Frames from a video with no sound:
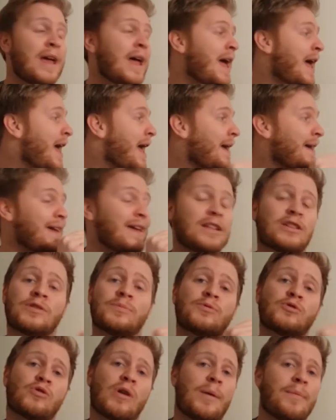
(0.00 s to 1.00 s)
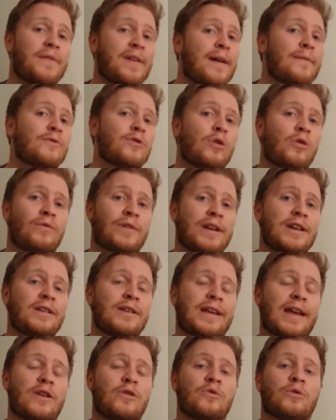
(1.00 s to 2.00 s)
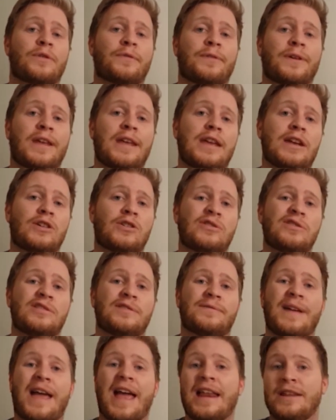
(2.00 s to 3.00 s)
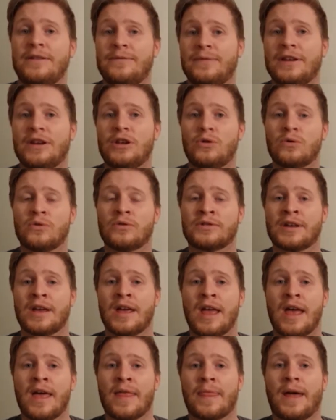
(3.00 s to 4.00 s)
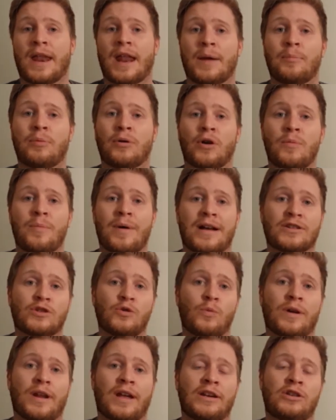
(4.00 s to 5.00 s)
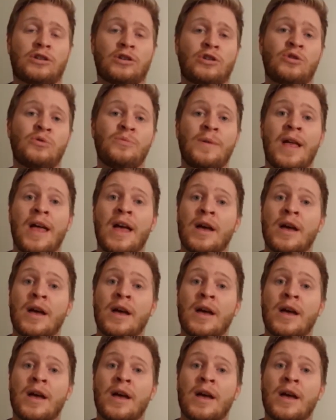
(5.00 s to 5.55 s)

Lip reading: Hit subscribe if you haven't already. You'll get notifications of any videos that I put up as and when I do.